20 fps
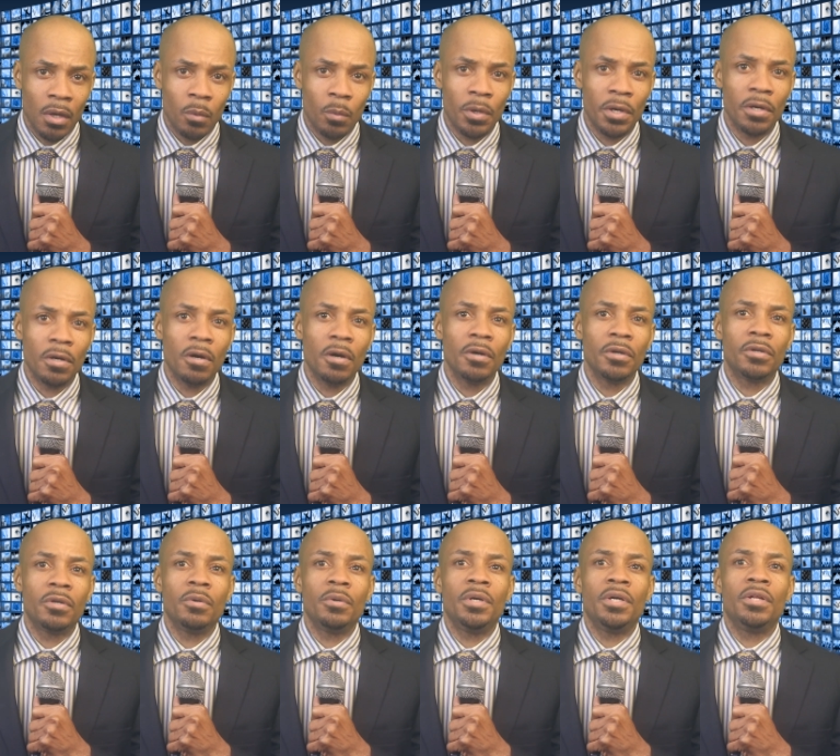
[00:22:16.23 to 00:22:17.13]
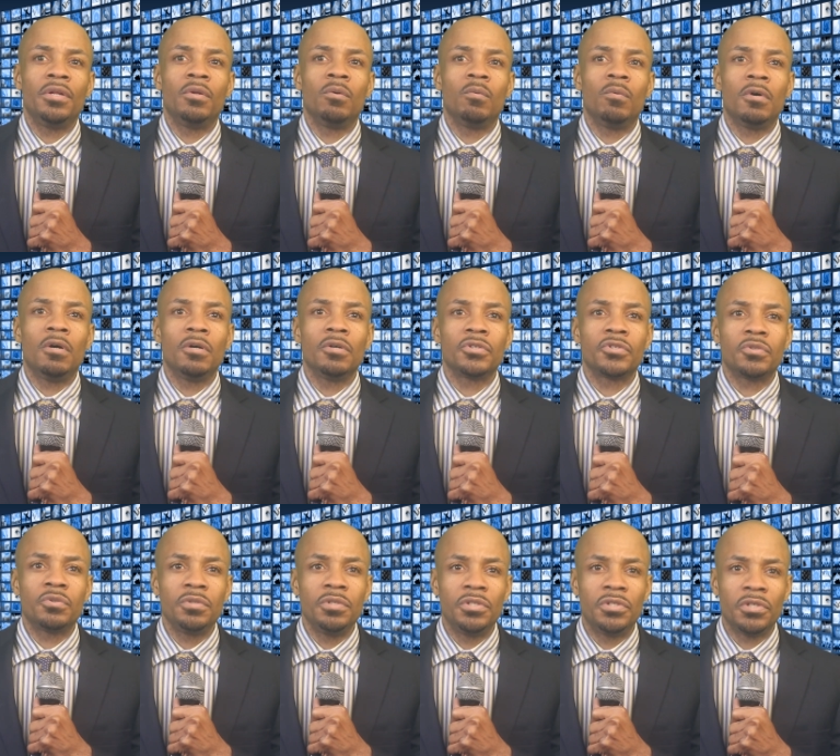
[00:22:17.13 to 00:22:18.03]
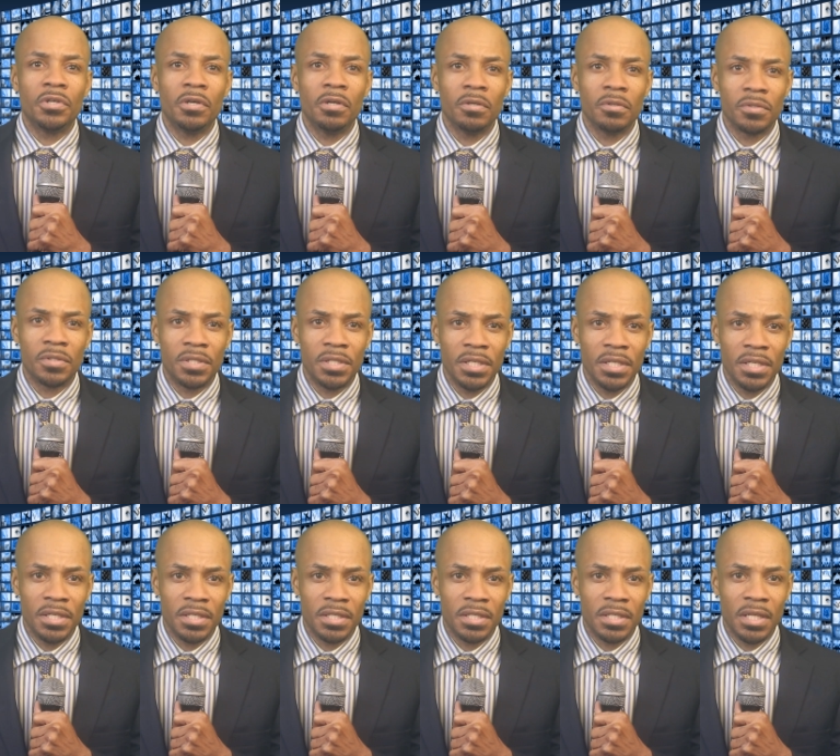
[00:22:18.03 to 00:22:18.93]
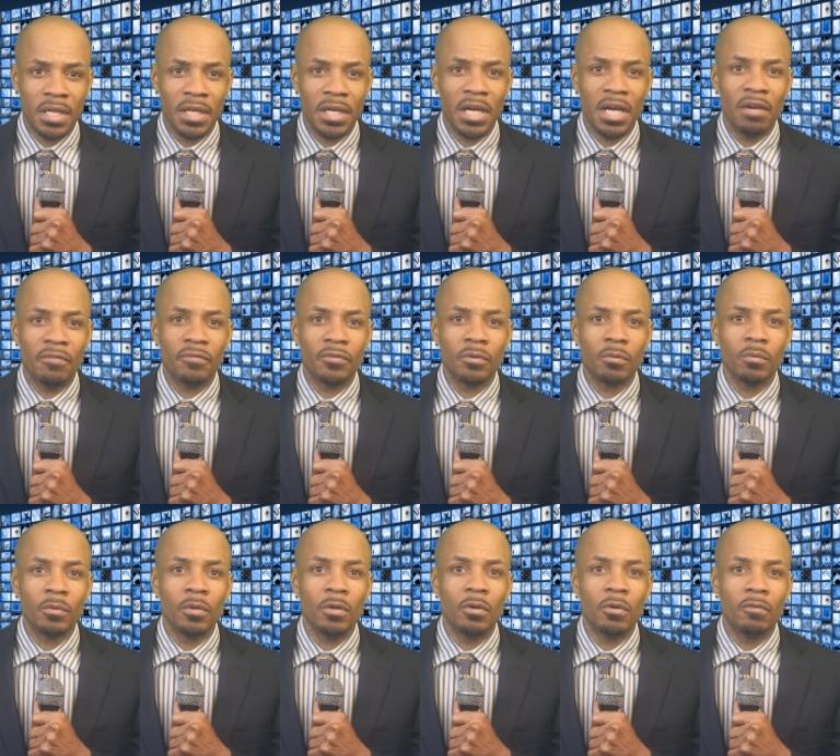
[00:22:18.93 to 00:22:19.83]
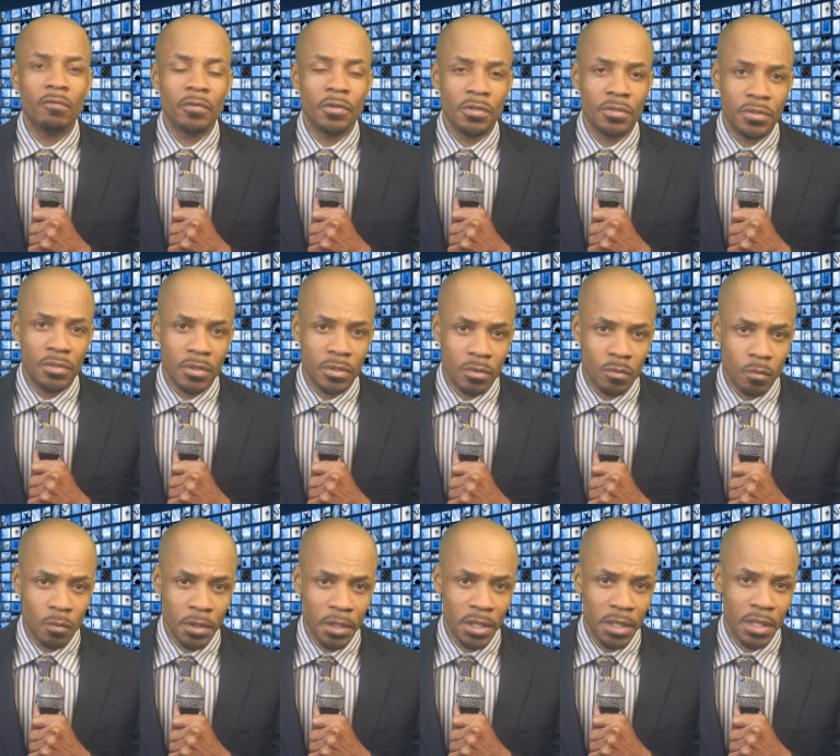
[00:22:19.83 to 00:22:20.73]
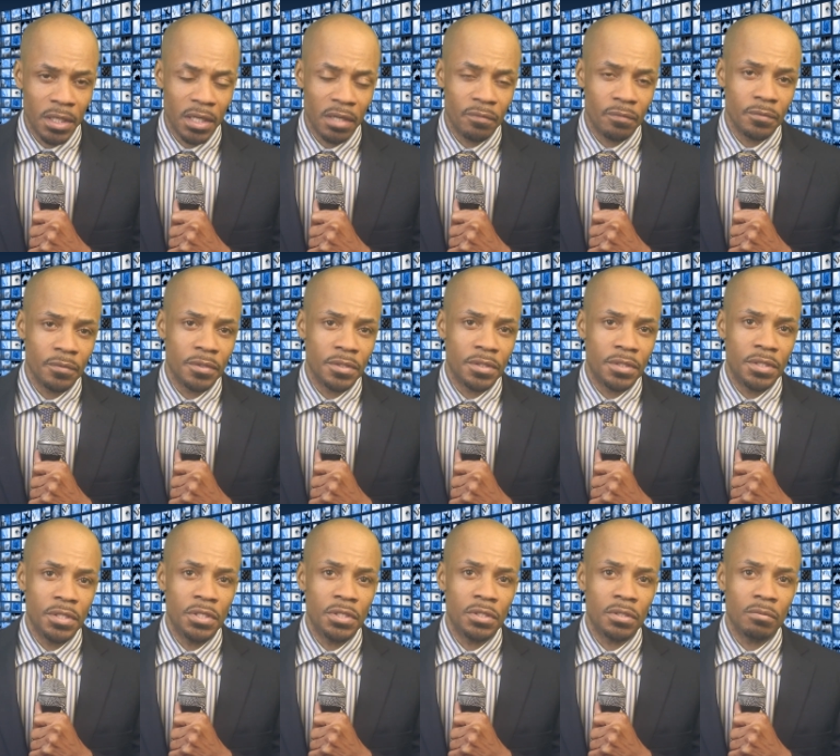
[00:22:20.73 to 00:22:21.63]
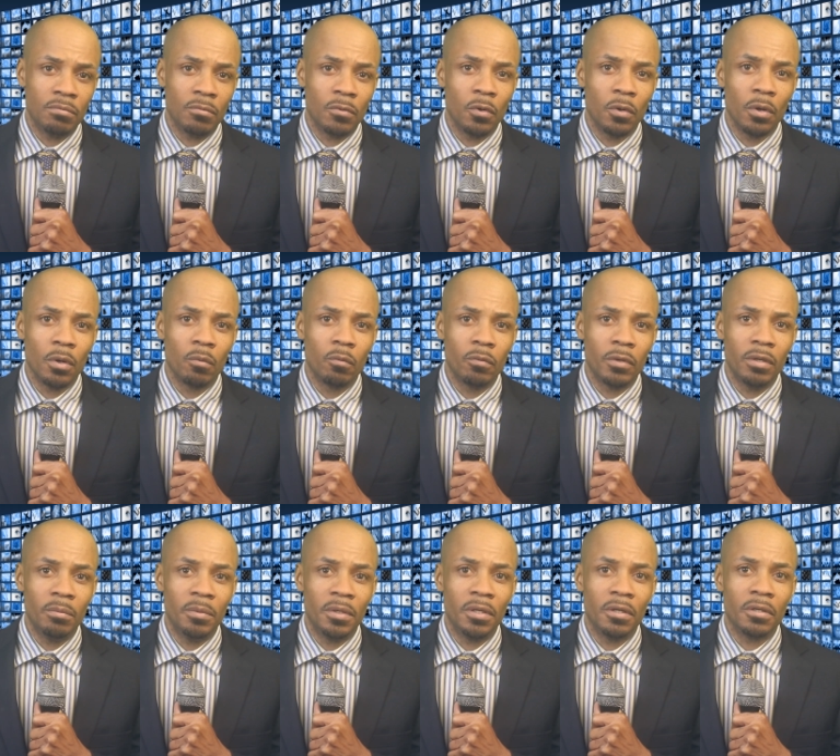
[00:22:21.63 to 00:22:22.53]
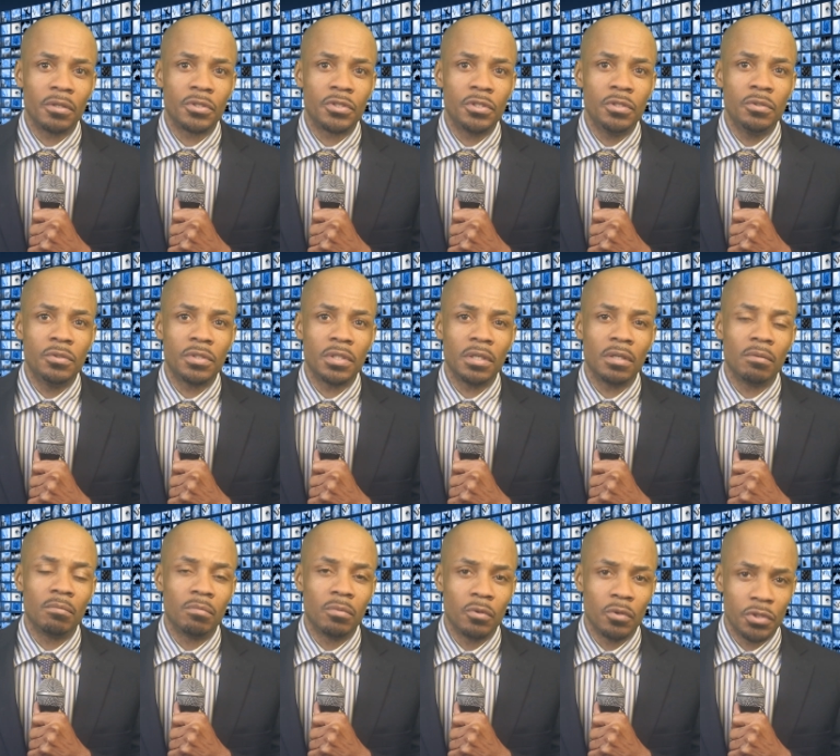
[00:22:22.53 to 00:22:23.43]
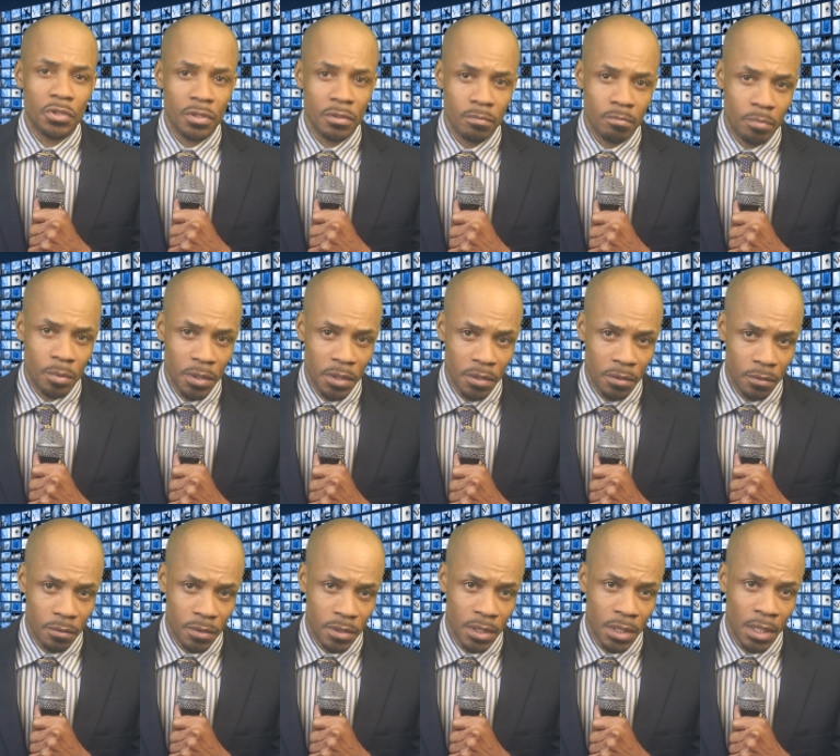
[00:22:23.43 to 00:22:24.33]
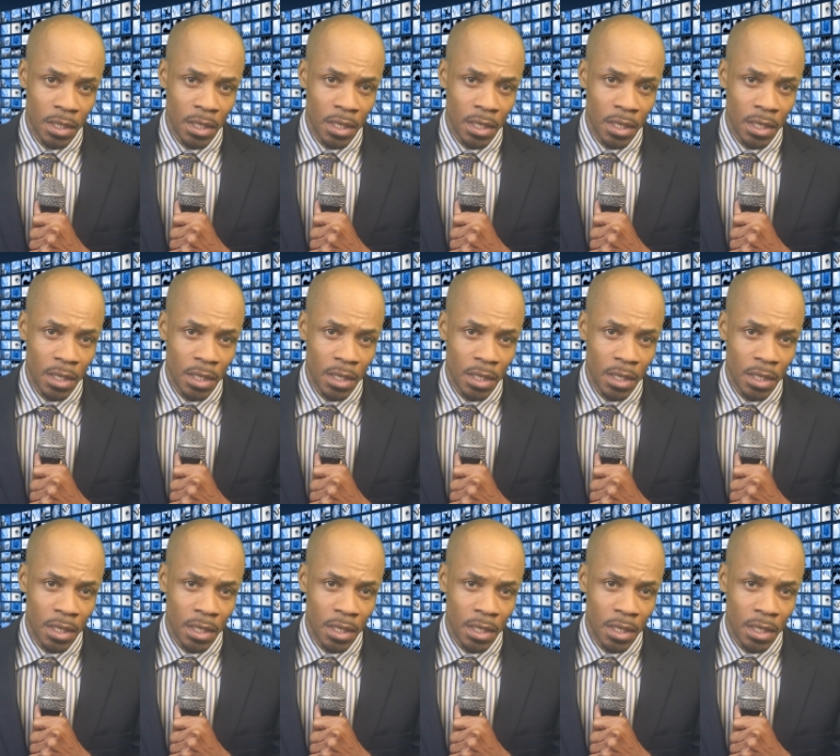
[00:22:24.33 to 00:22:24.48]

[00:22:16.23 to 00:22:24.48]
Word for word: One article in the Wall Street Journal says that after Roe versus Wade, after the decision, more women are choosing abortion pills.